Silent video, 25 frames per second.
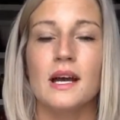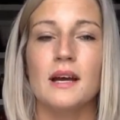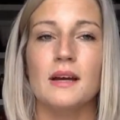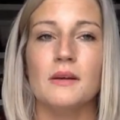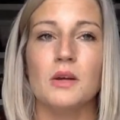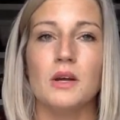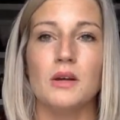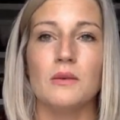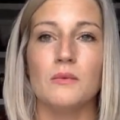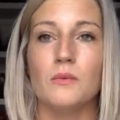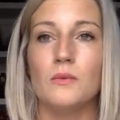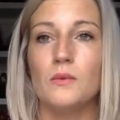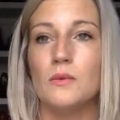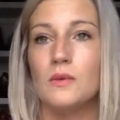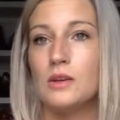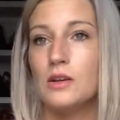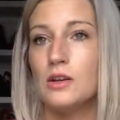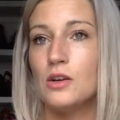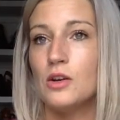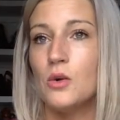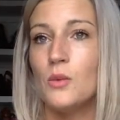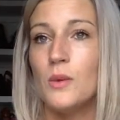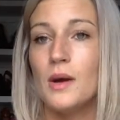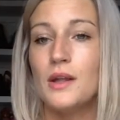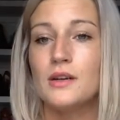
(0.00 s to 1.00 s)

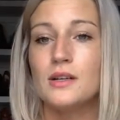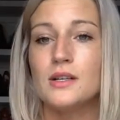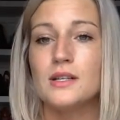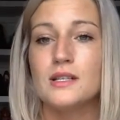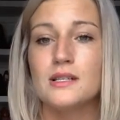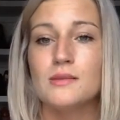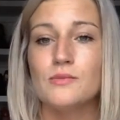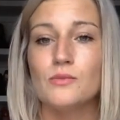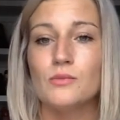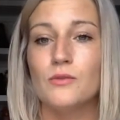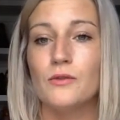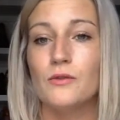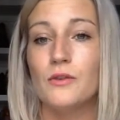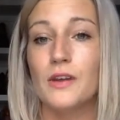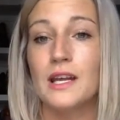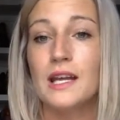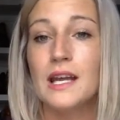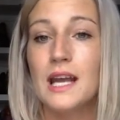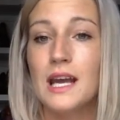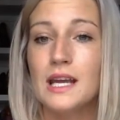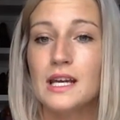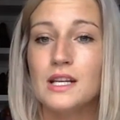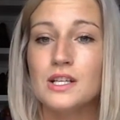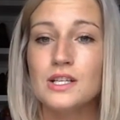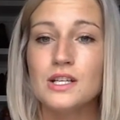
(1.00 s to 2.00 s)
whether it's
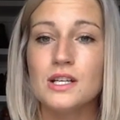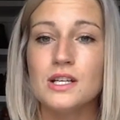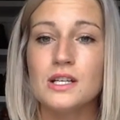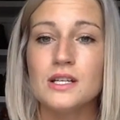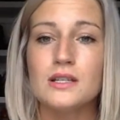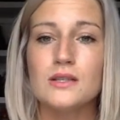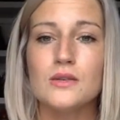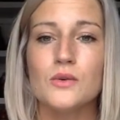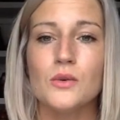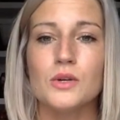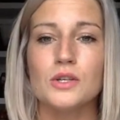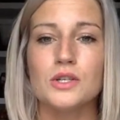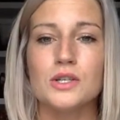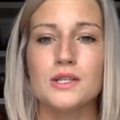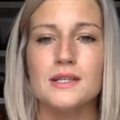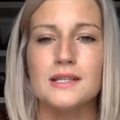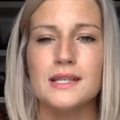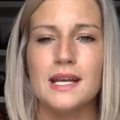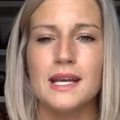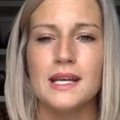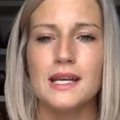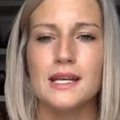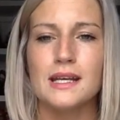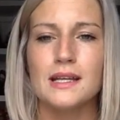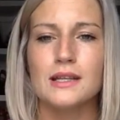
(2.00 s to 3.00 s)
vacations or just
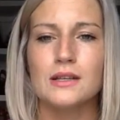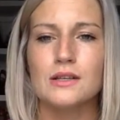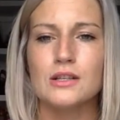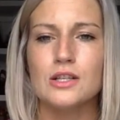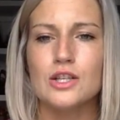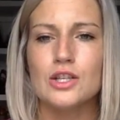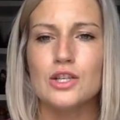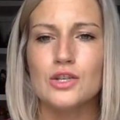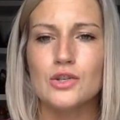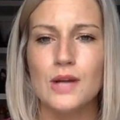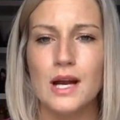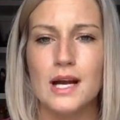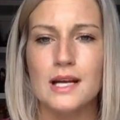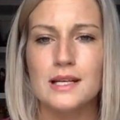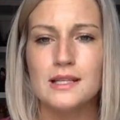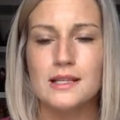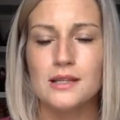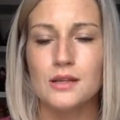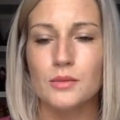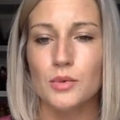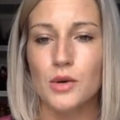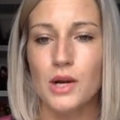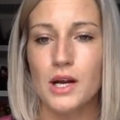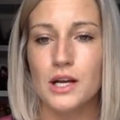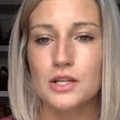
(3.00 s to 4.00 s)
taking the stress and
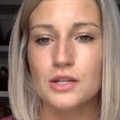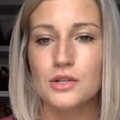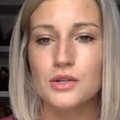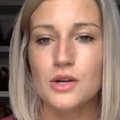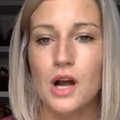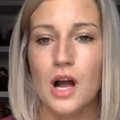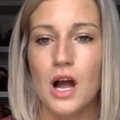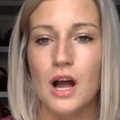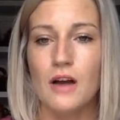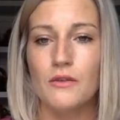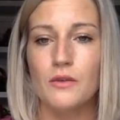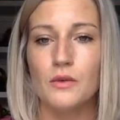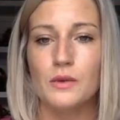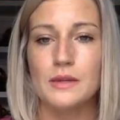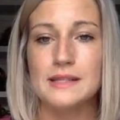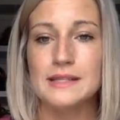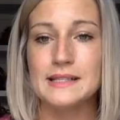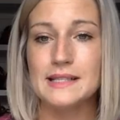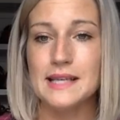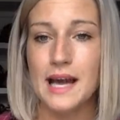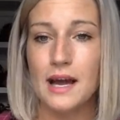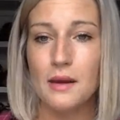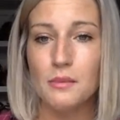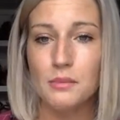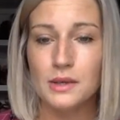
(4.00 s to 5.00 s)
the pressure off with
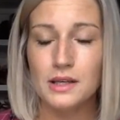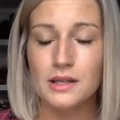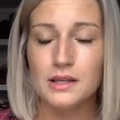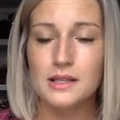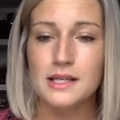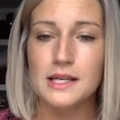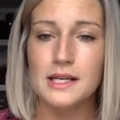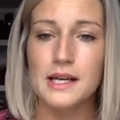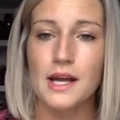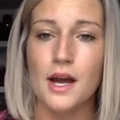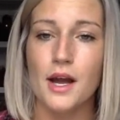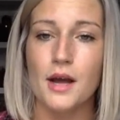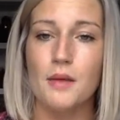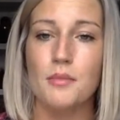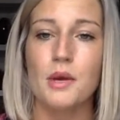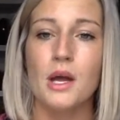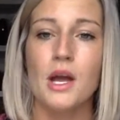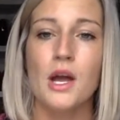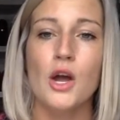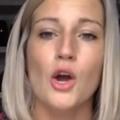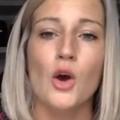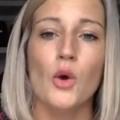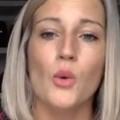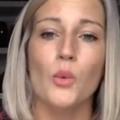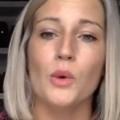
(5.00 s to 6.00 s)
debt building up,
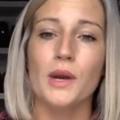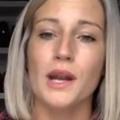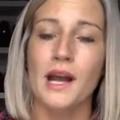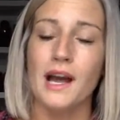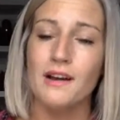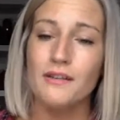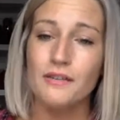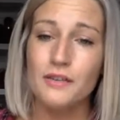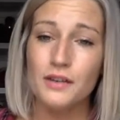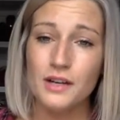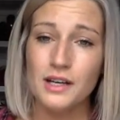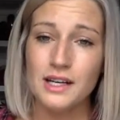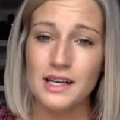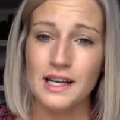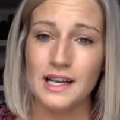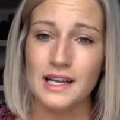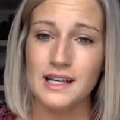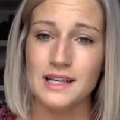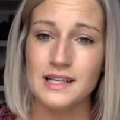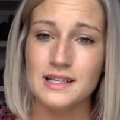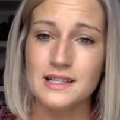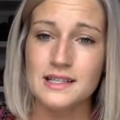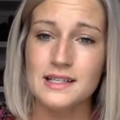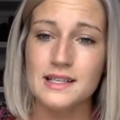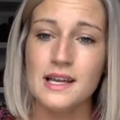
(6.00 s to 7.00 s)
whatever it
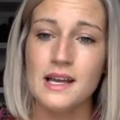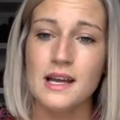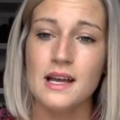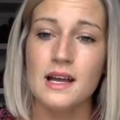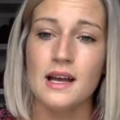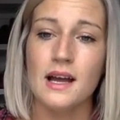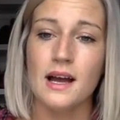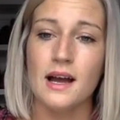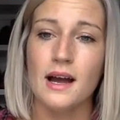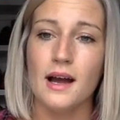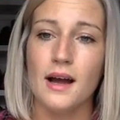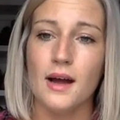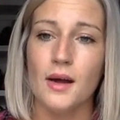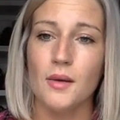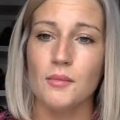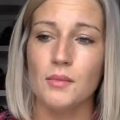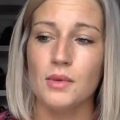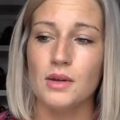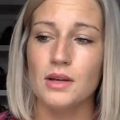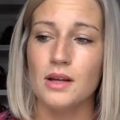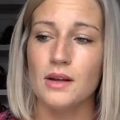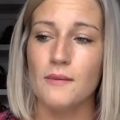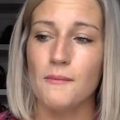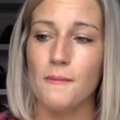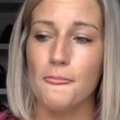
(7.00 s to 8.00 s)
is.
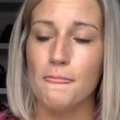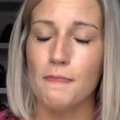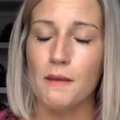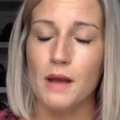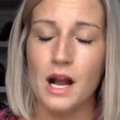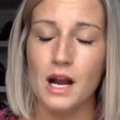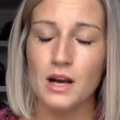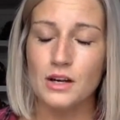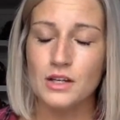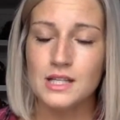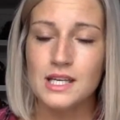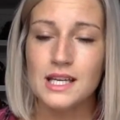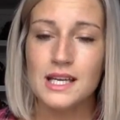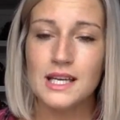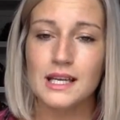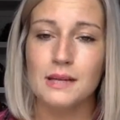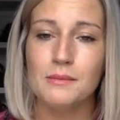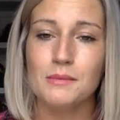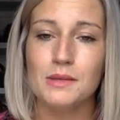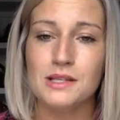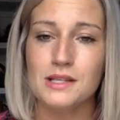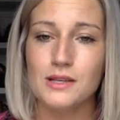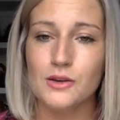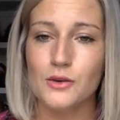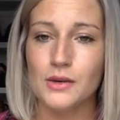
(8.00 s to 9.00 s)
Our
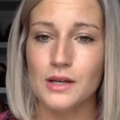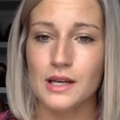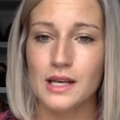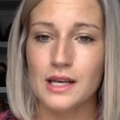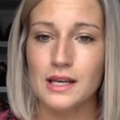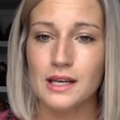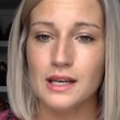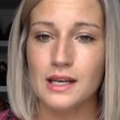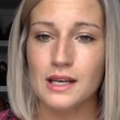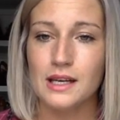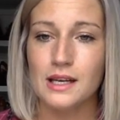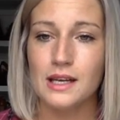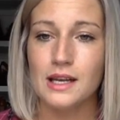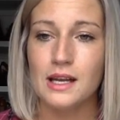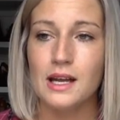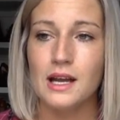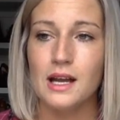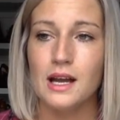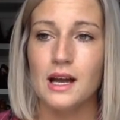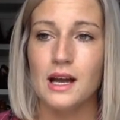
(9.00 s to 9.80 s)
team is created